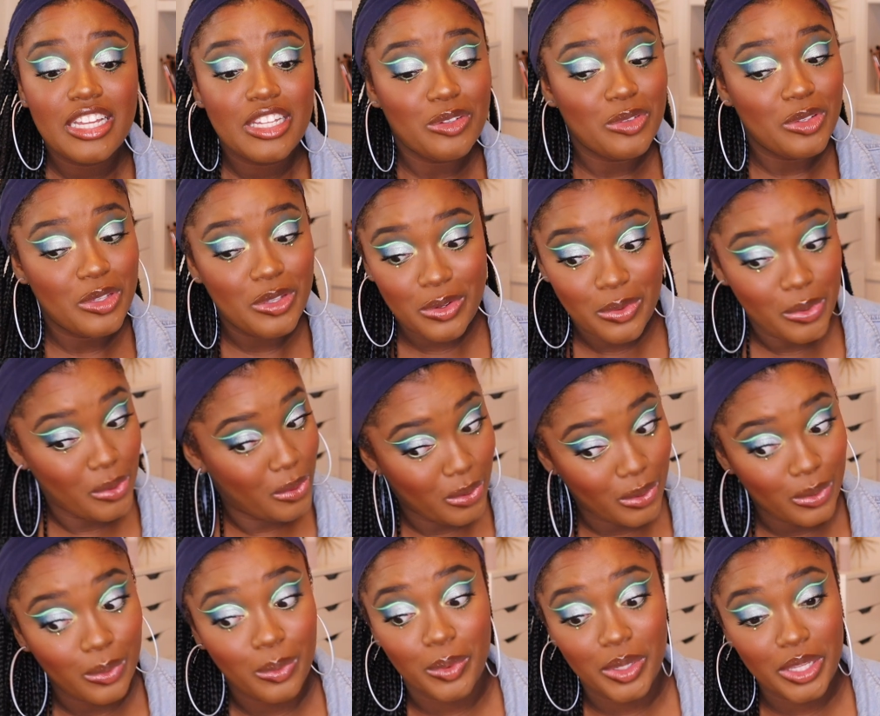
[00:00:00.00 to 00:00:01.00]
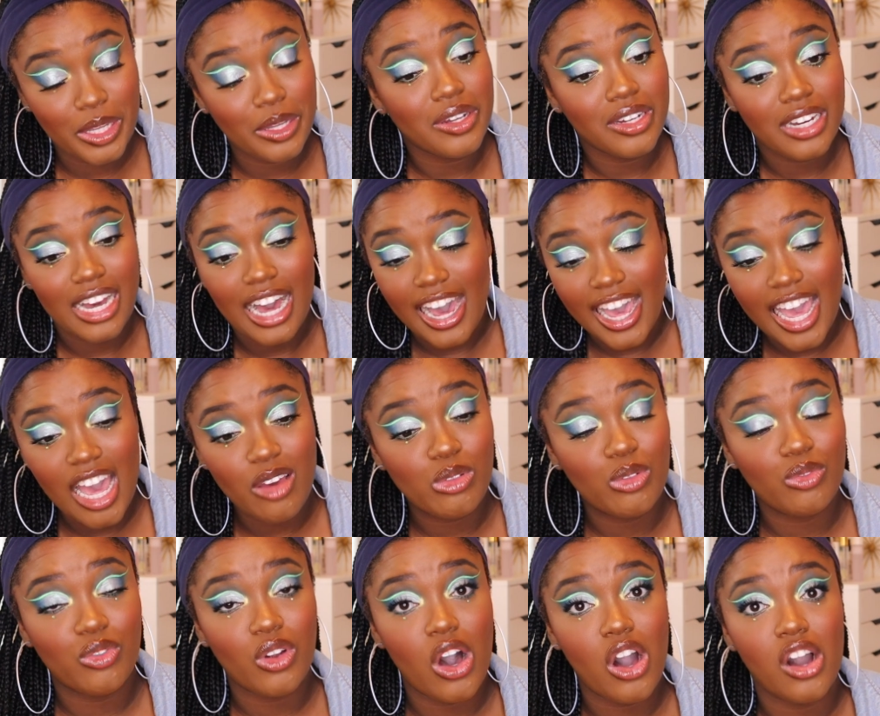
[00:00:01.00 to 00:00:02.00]
You, we, I
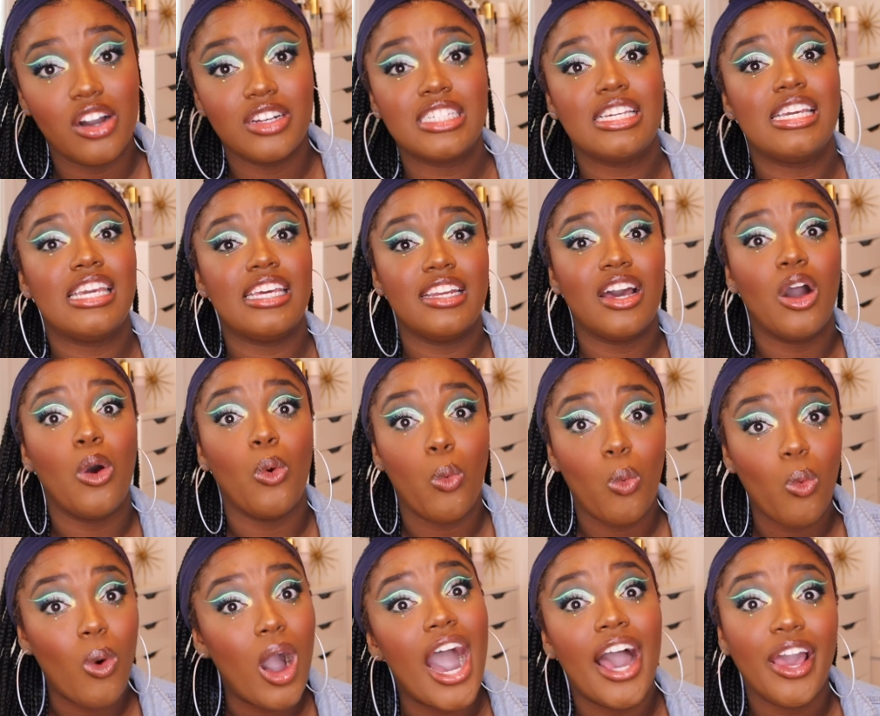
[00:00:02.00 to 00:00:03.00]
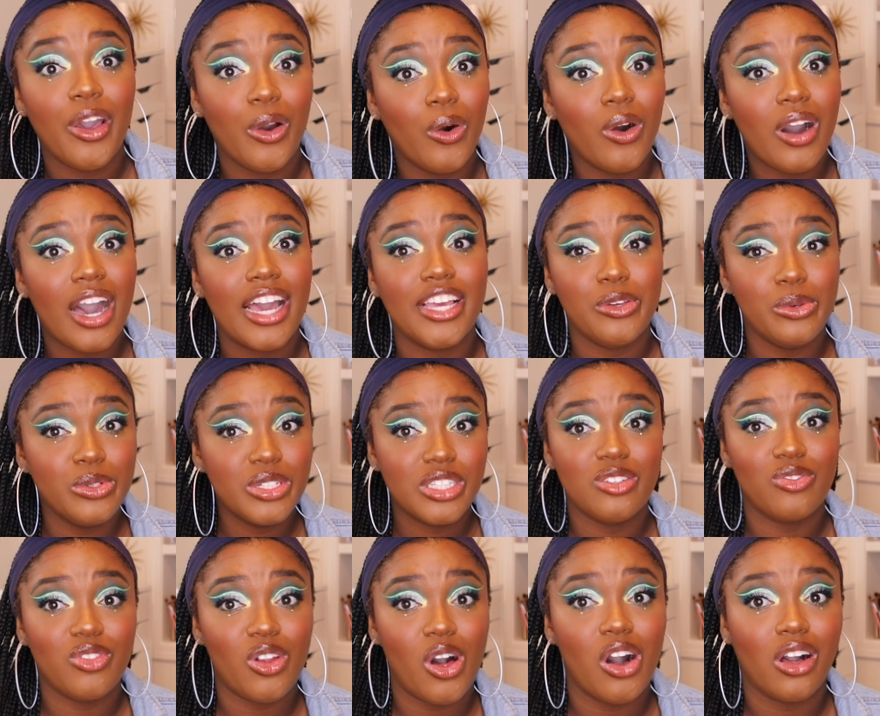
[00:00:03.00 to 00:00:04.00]
haven't vlogged in a while. I used
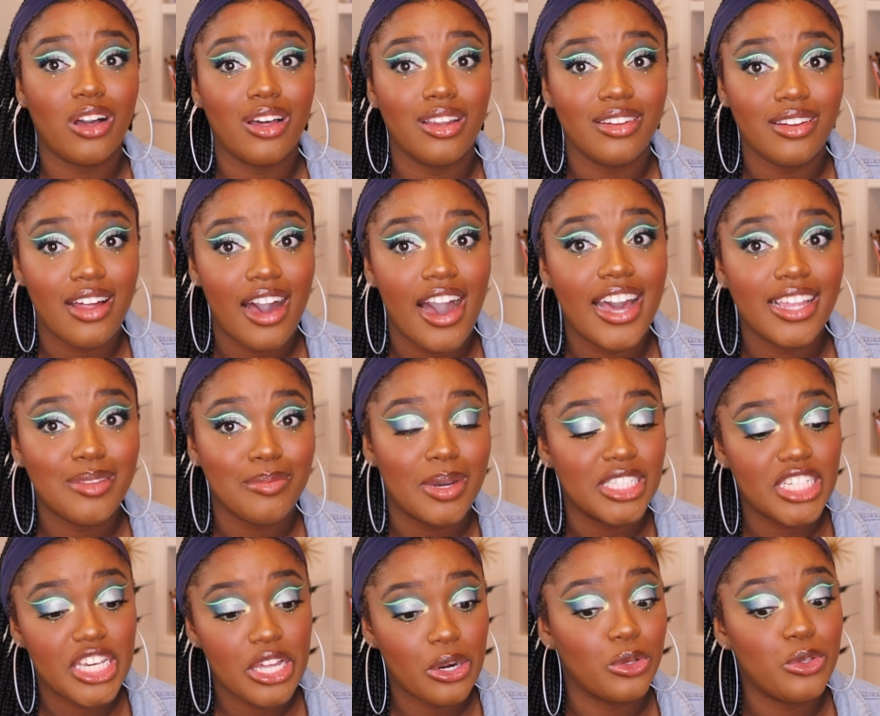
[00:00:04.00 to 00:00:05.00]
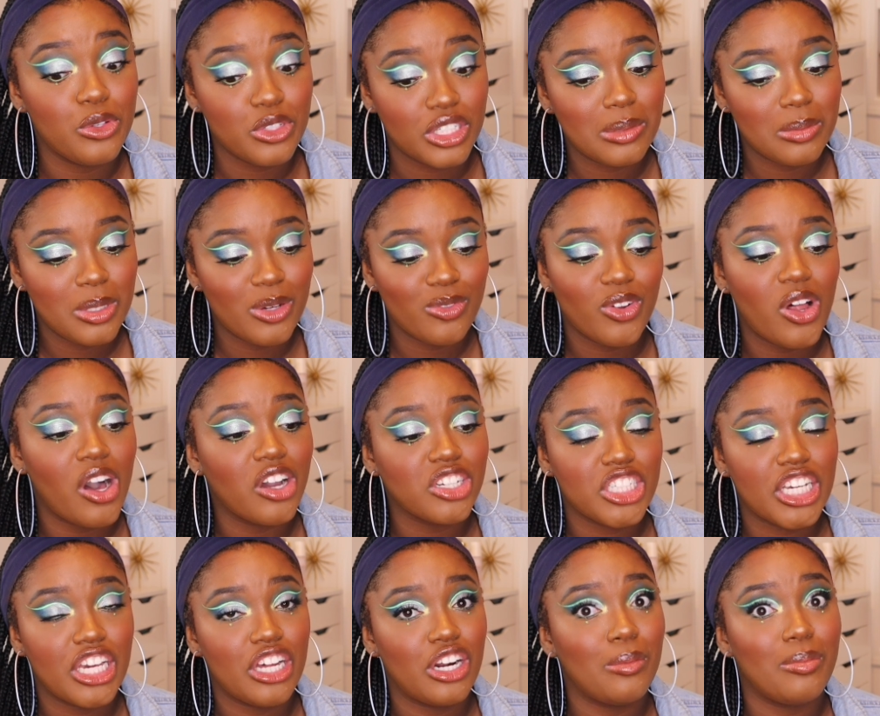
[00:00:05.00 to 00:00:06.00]
to vlog a lot. My channel used to be a vlog
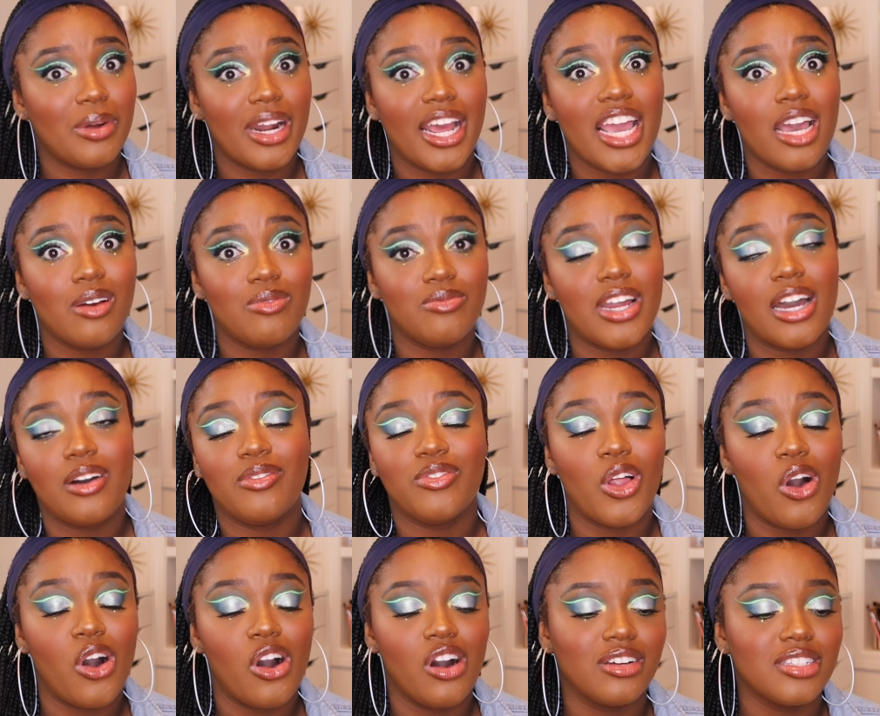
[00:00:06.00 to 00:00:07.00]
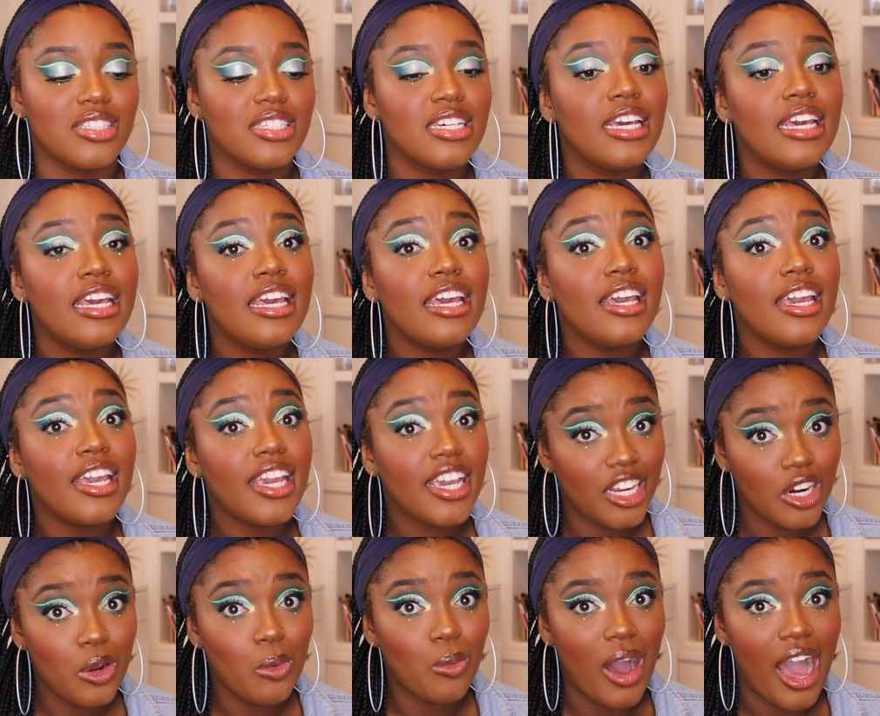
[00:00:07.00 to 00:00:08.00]
channel, but I have not vlogged
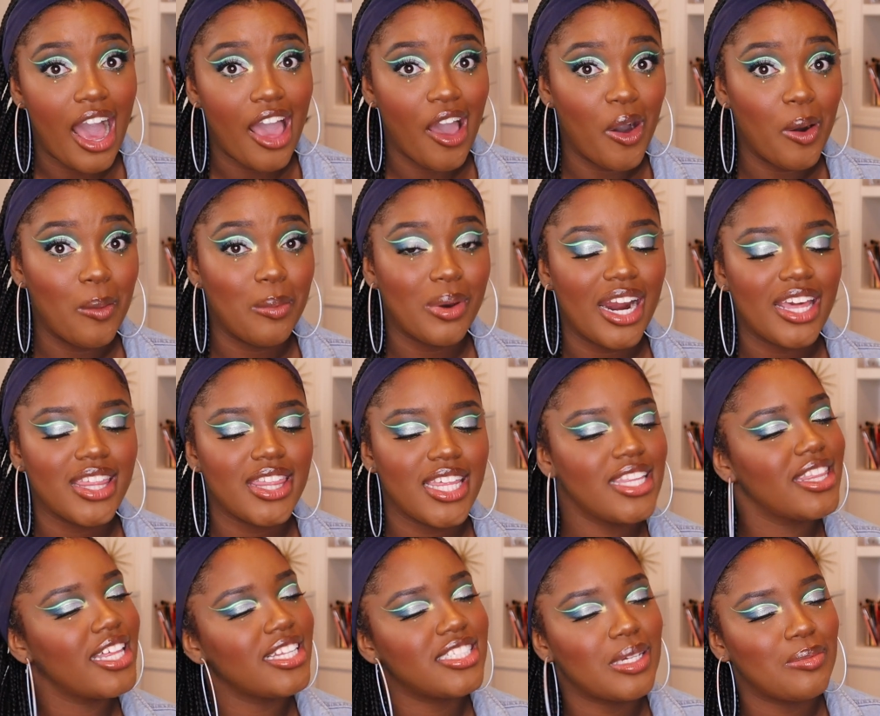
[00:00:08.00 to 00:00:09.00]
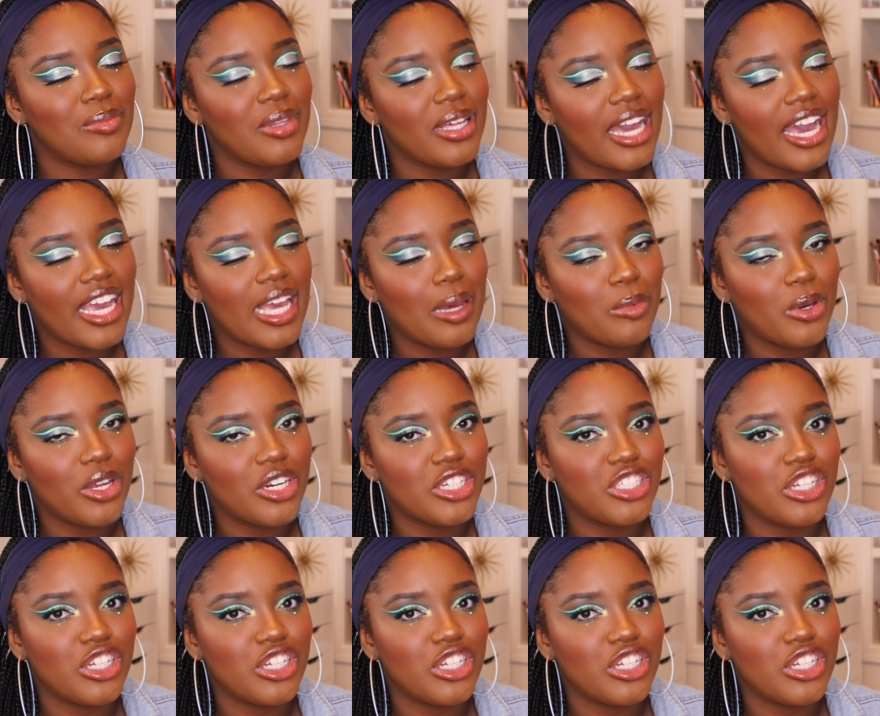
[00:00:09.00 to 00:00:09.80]
in a while, but I think that's something I am gonna